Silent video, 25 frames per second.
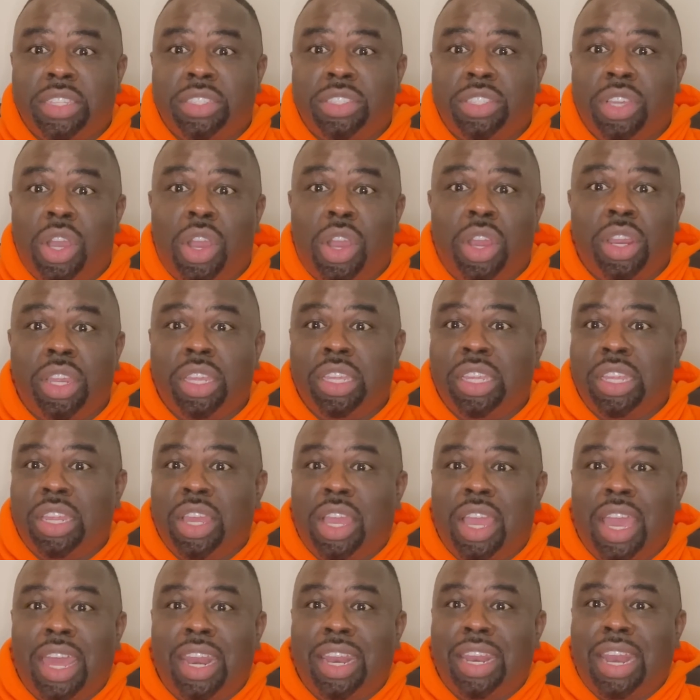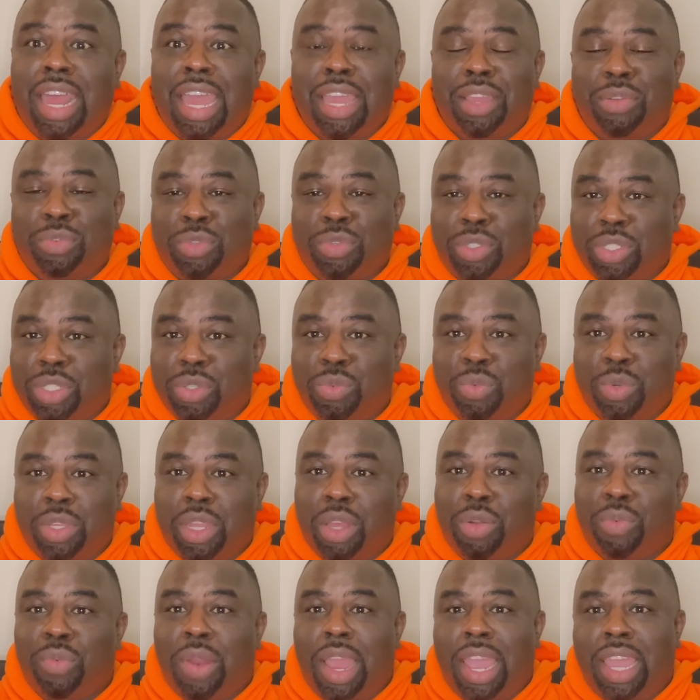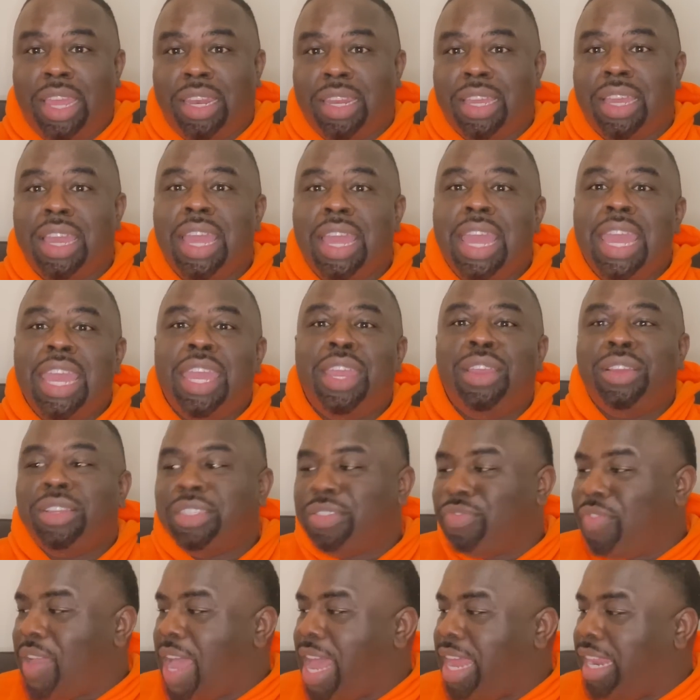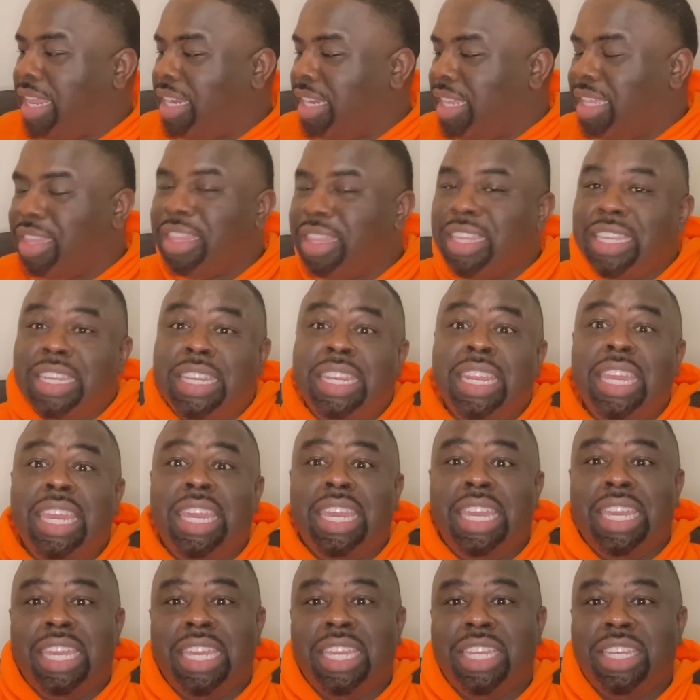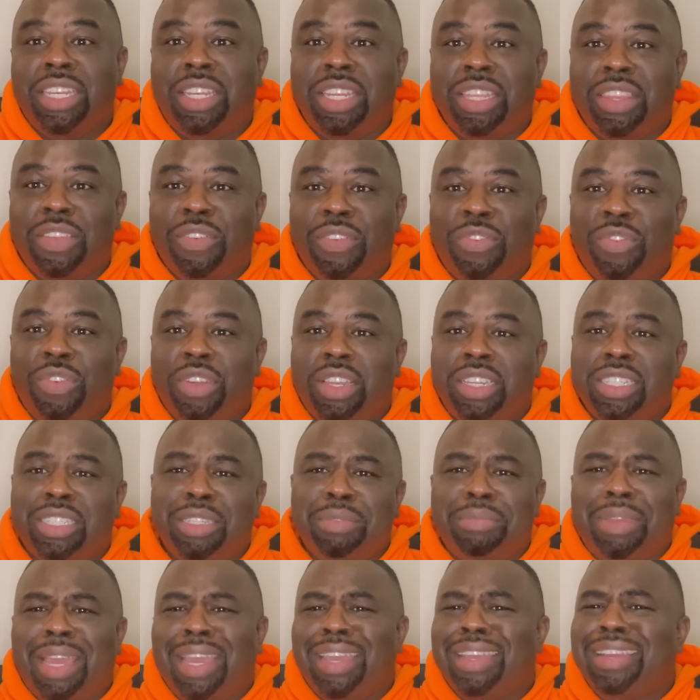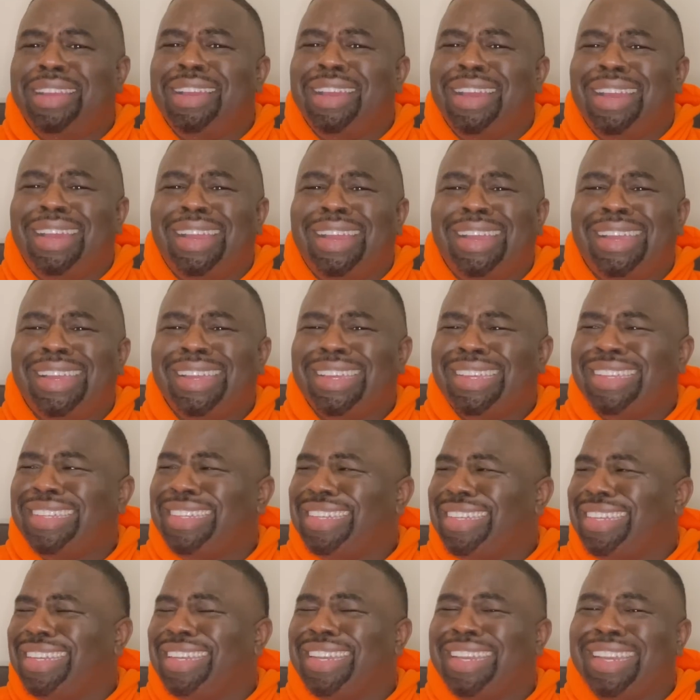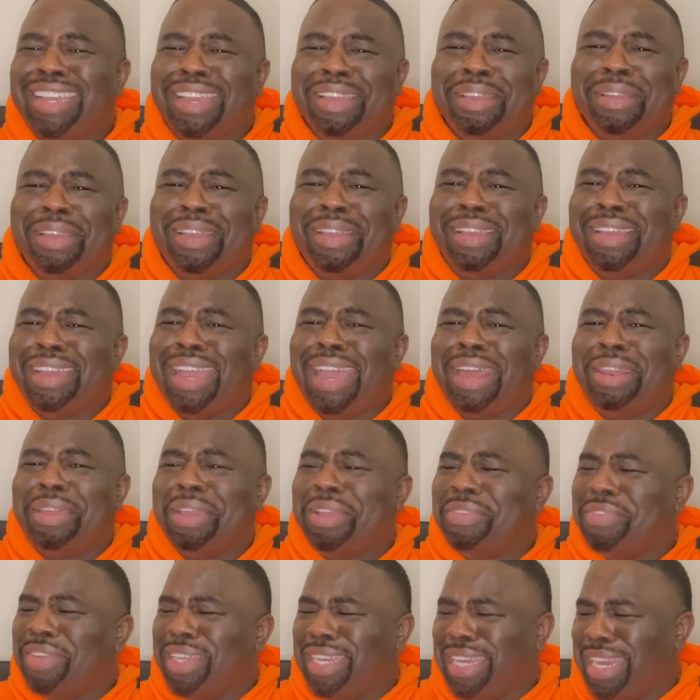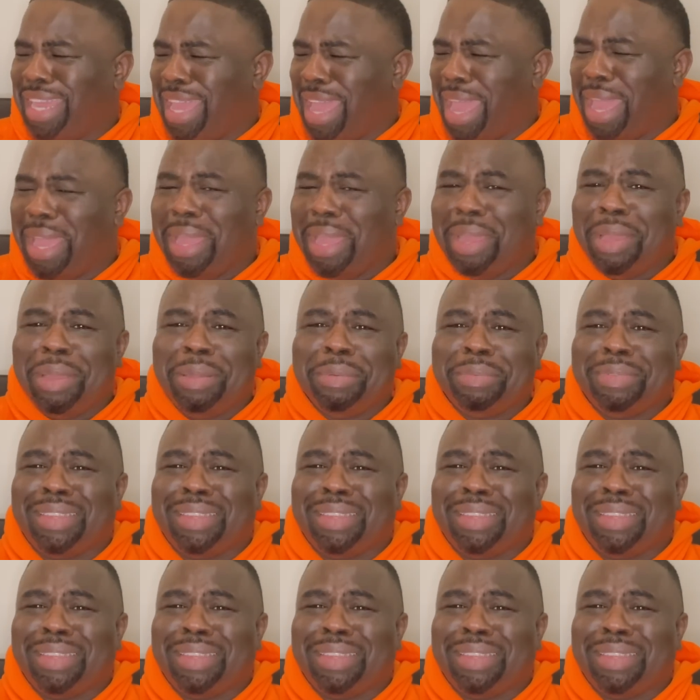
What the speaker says: Or even kind of like with Arena, here's finally the D to the friendship. Like, girl, look at my damn.